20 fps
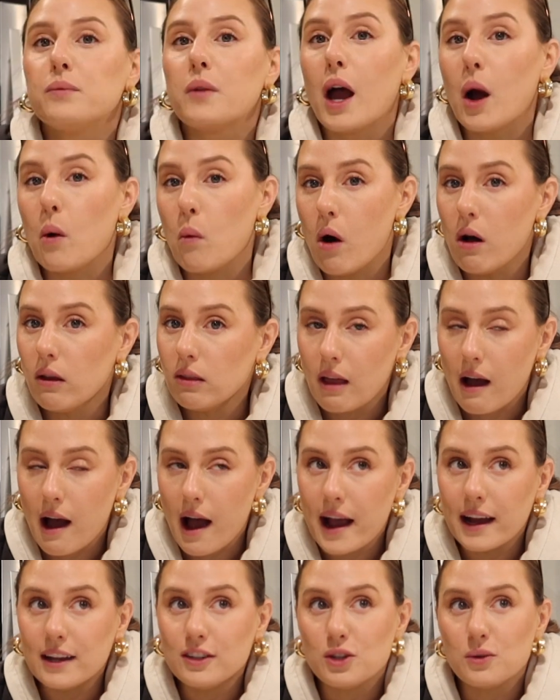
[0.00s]
I won't
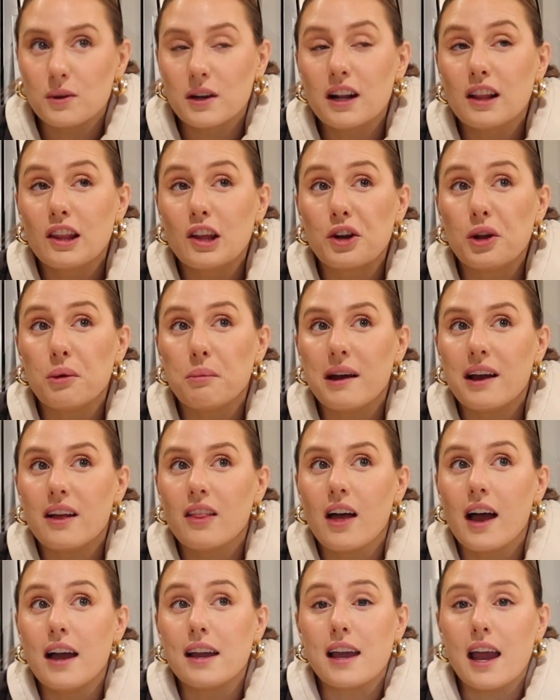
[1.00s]
lie, I do get a little bit
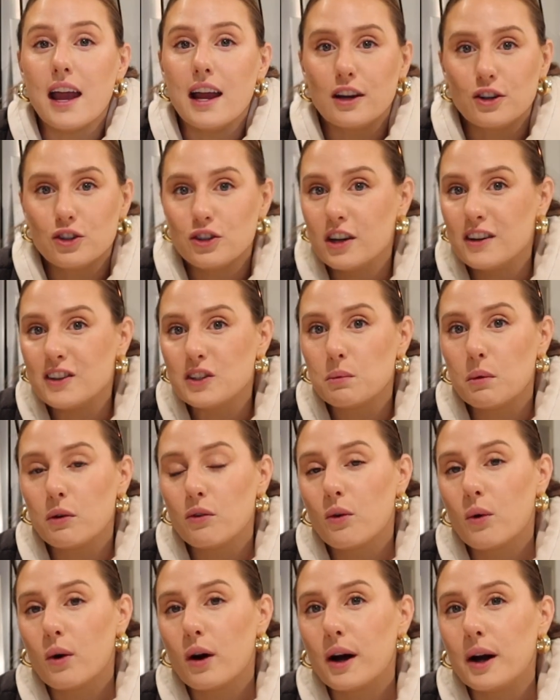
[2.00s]
like anxious
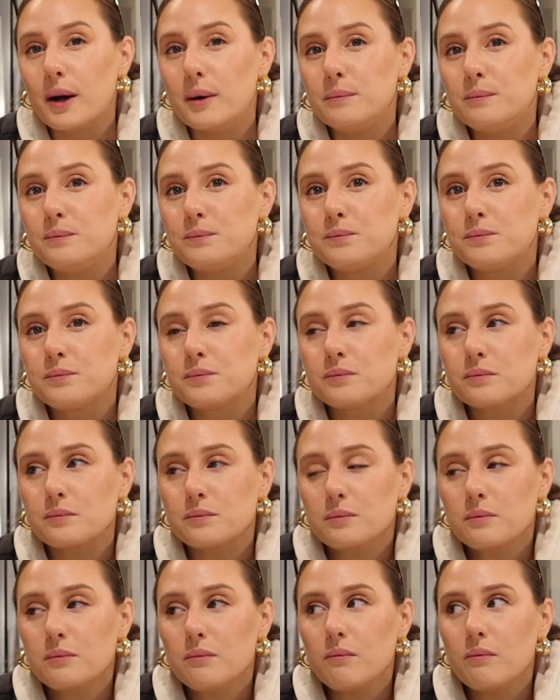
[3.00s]
before
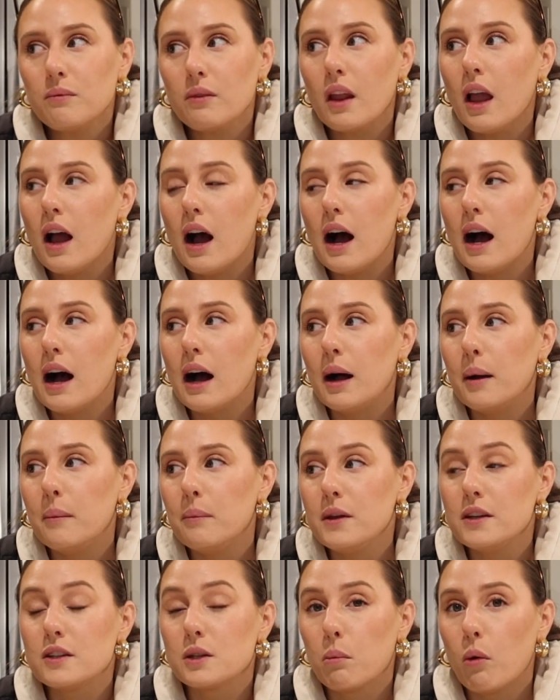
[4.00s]

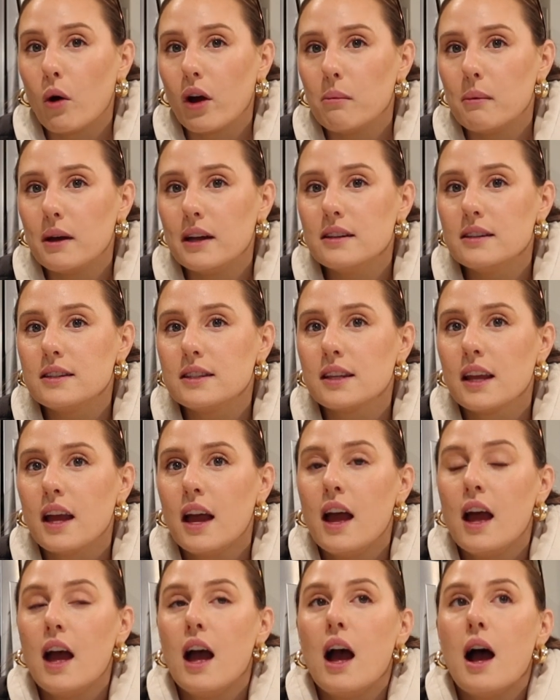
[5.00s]
these appointments.
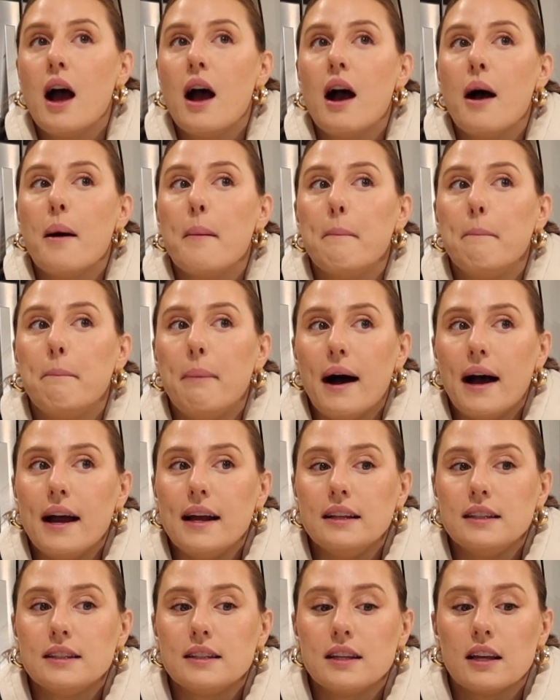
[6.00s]

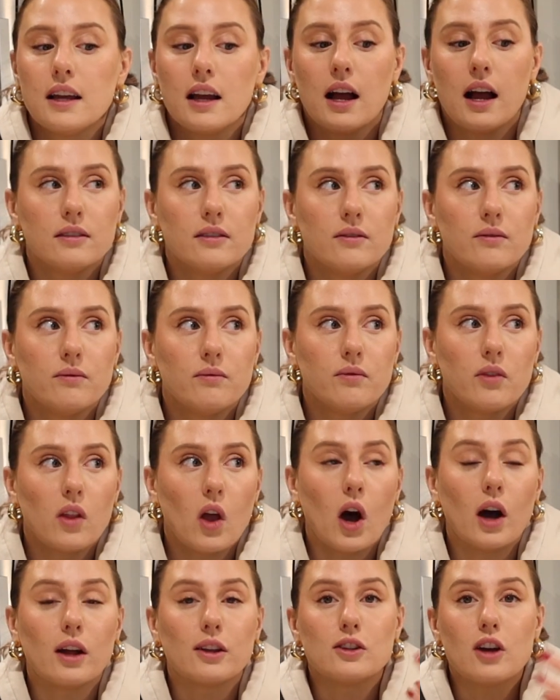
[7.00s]
But
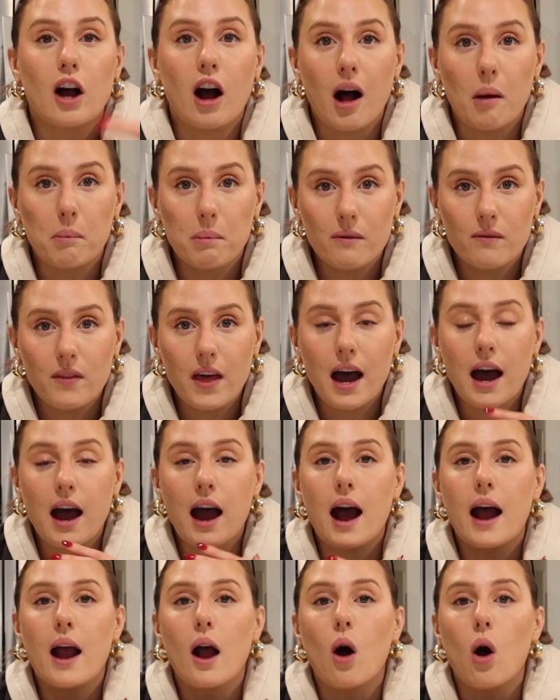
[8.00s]
on top of that,
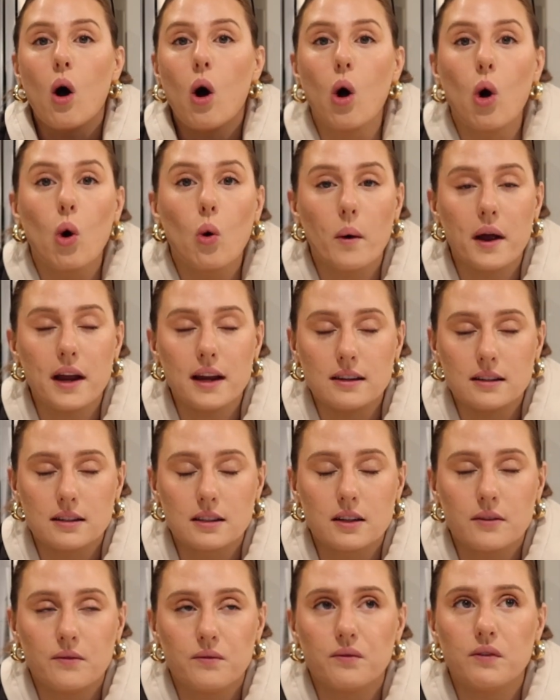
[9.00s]
I
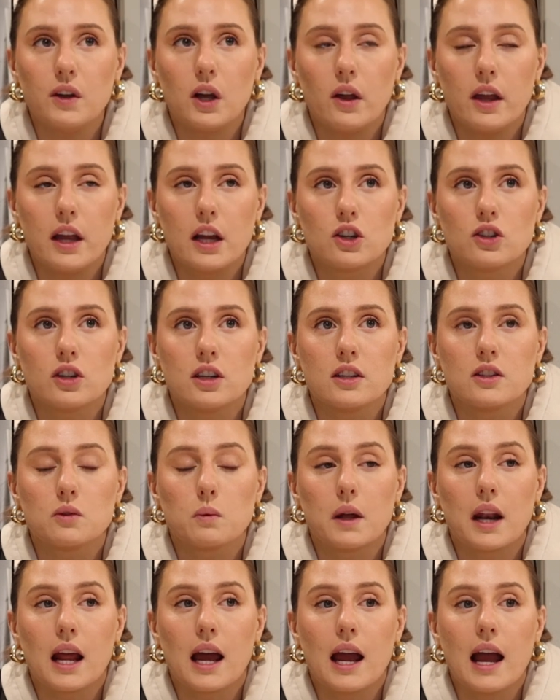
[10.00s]
always feel anxious
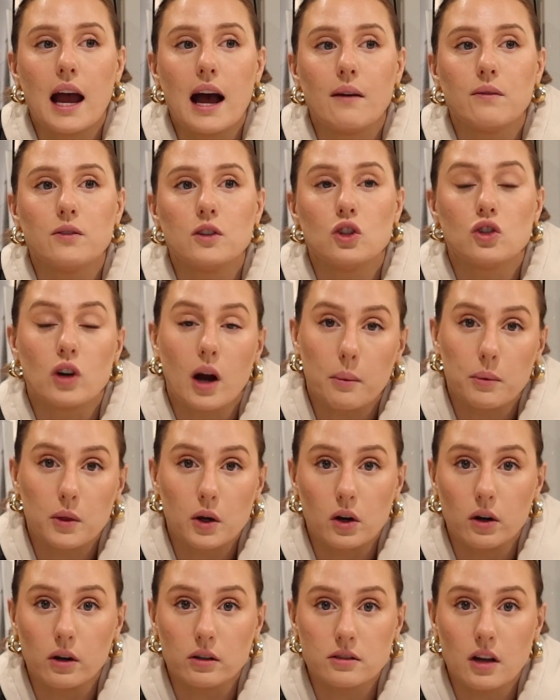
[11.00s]
when I have to drop the
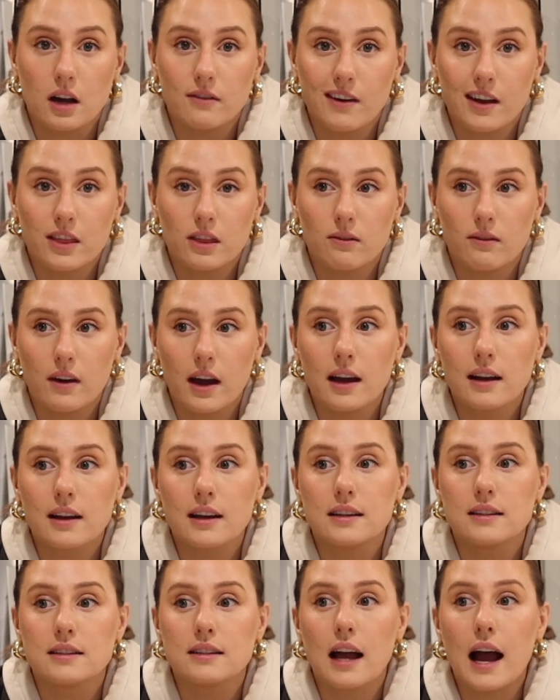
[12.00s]
girls off at the vet
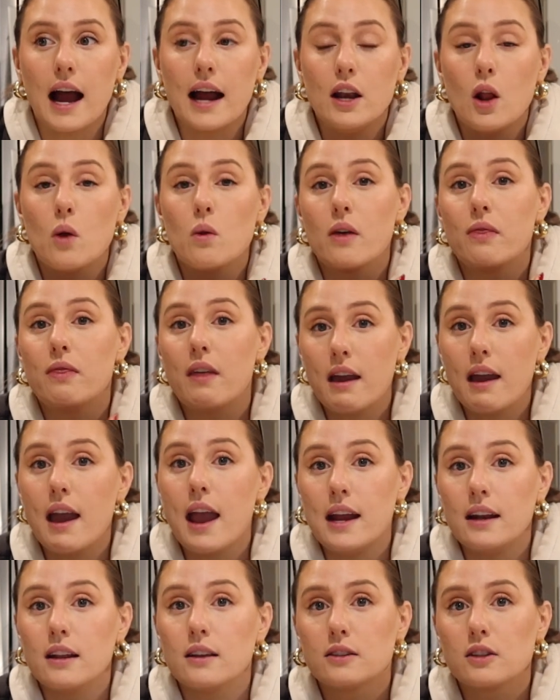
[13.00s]
because I know that they
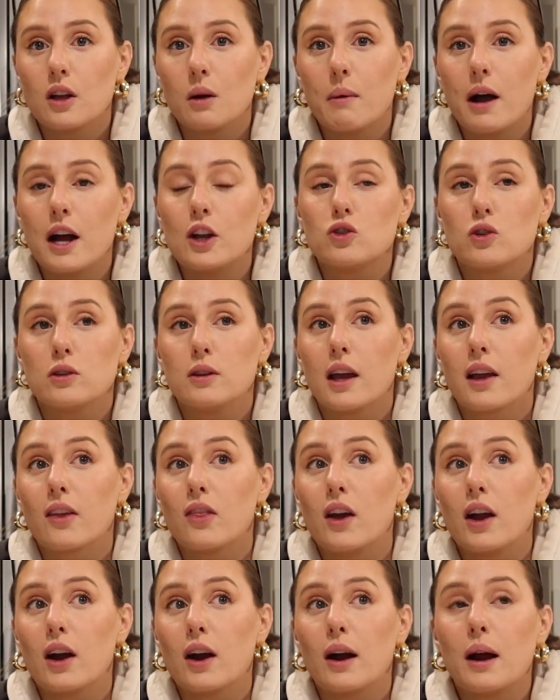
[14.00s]
hate it so much and like
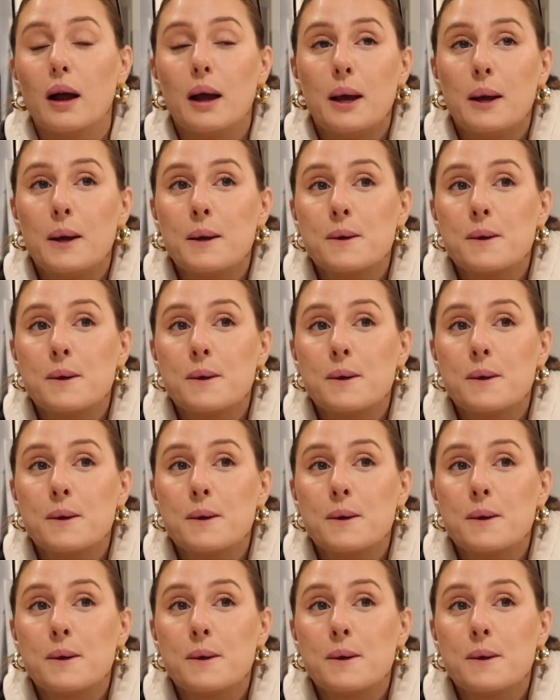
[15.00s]
they're